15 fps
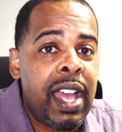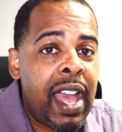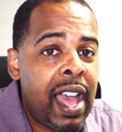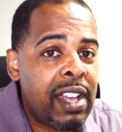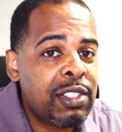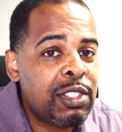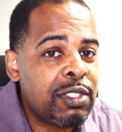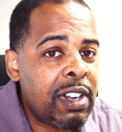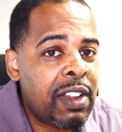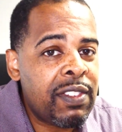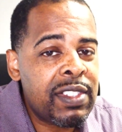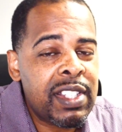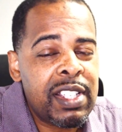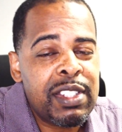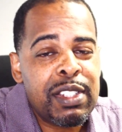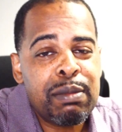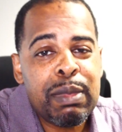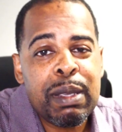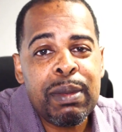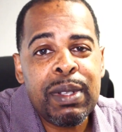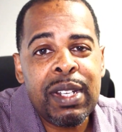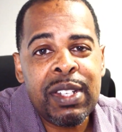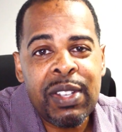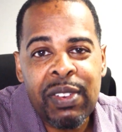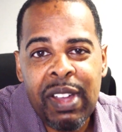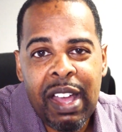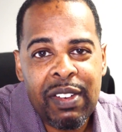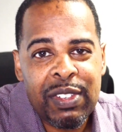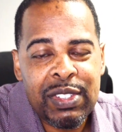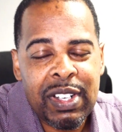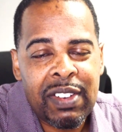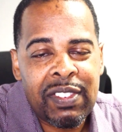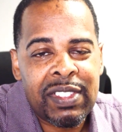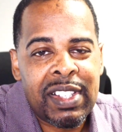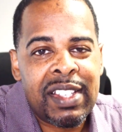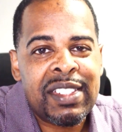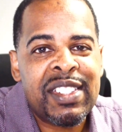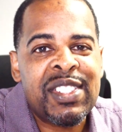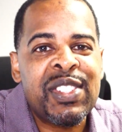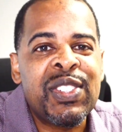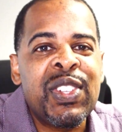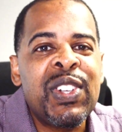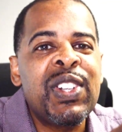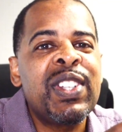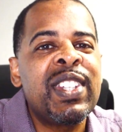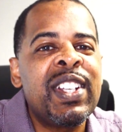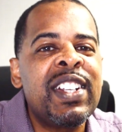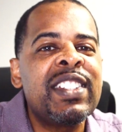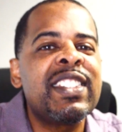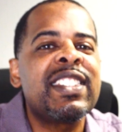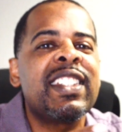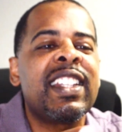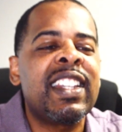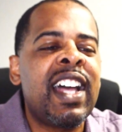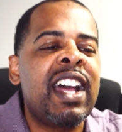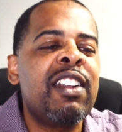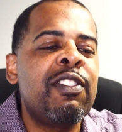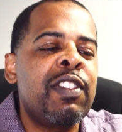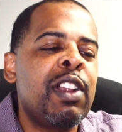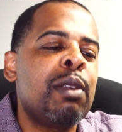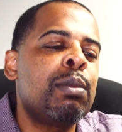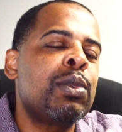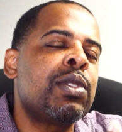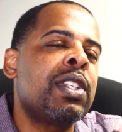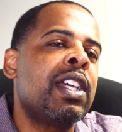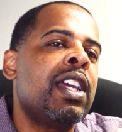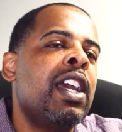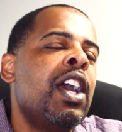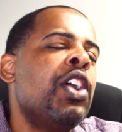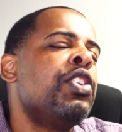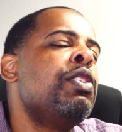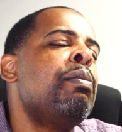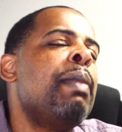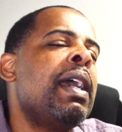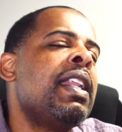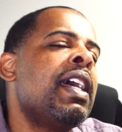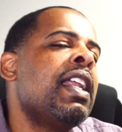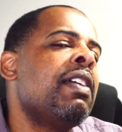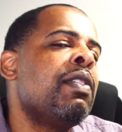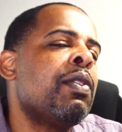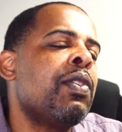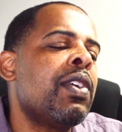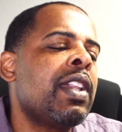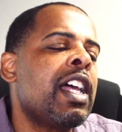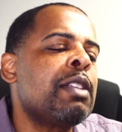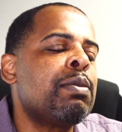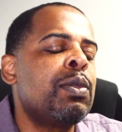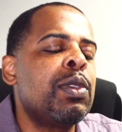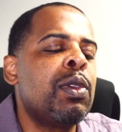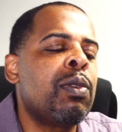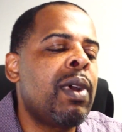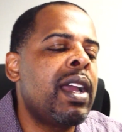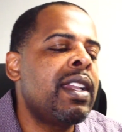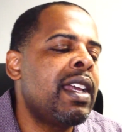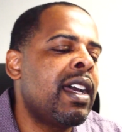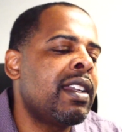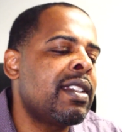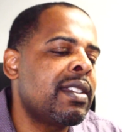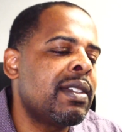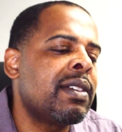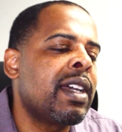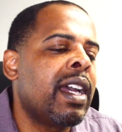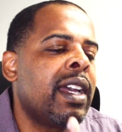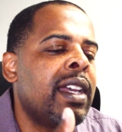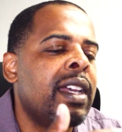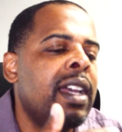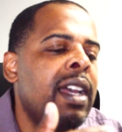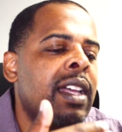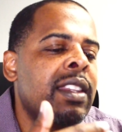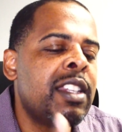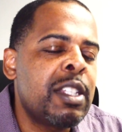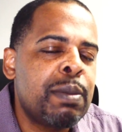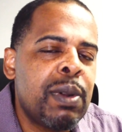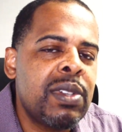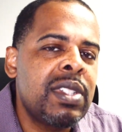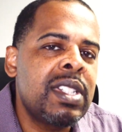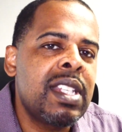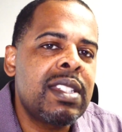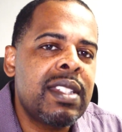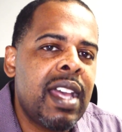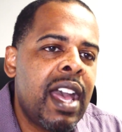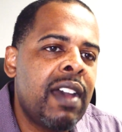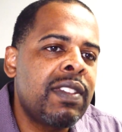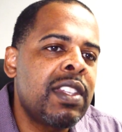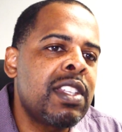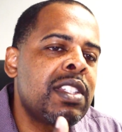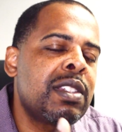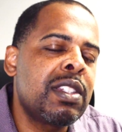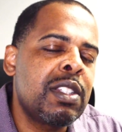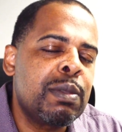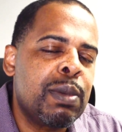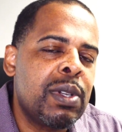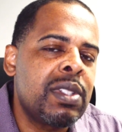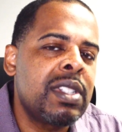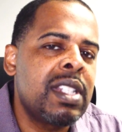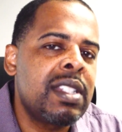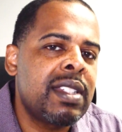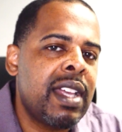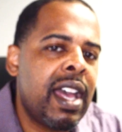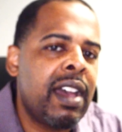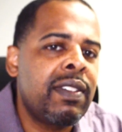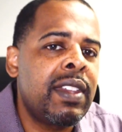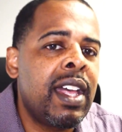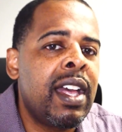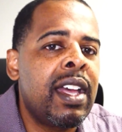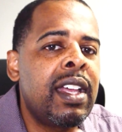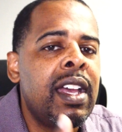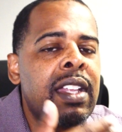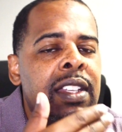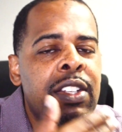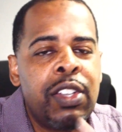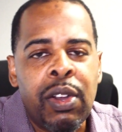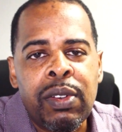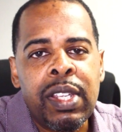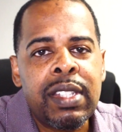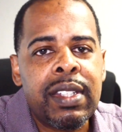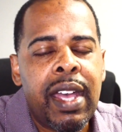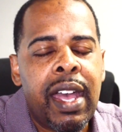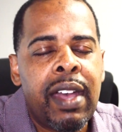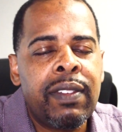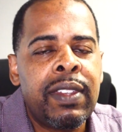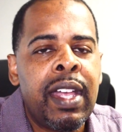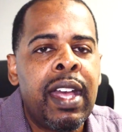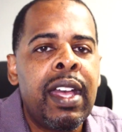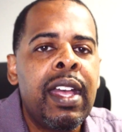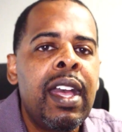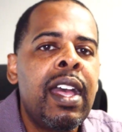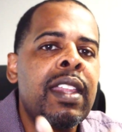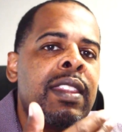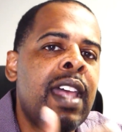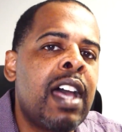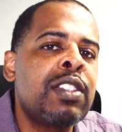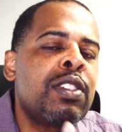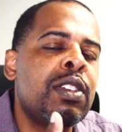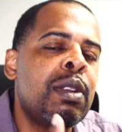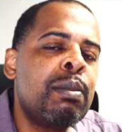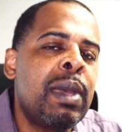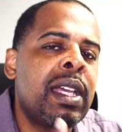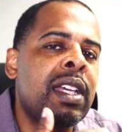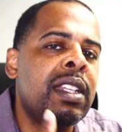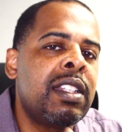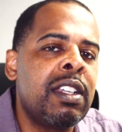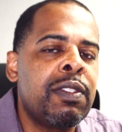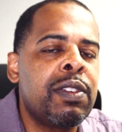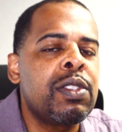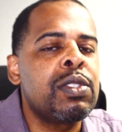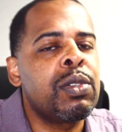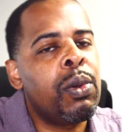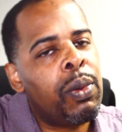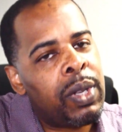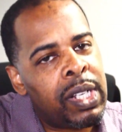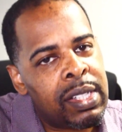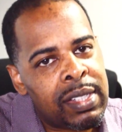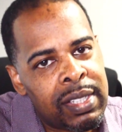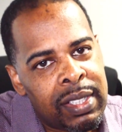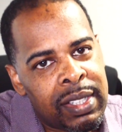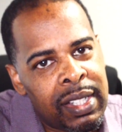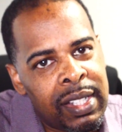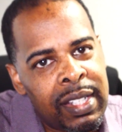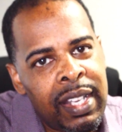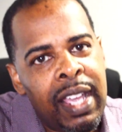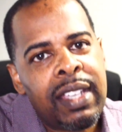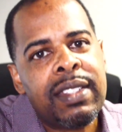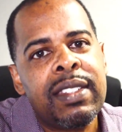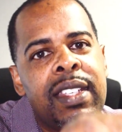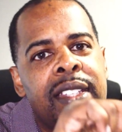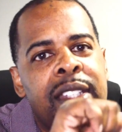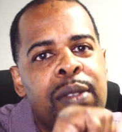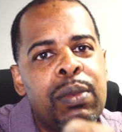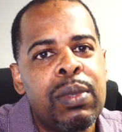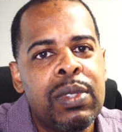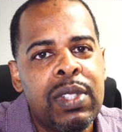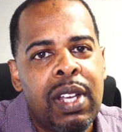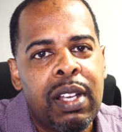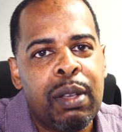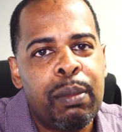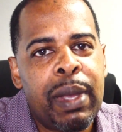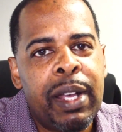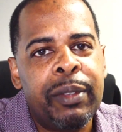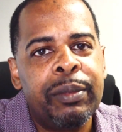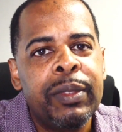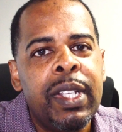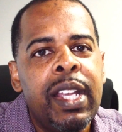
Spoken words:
has a driver's license, maybe they don't have a driver's license. So there are just a lot of variables that you may not even realize, but when you write down and say, okay, this person needs to have this person needs to have that, they don't need to have that, that's going to make a difference going into the next thing that we'll talk about.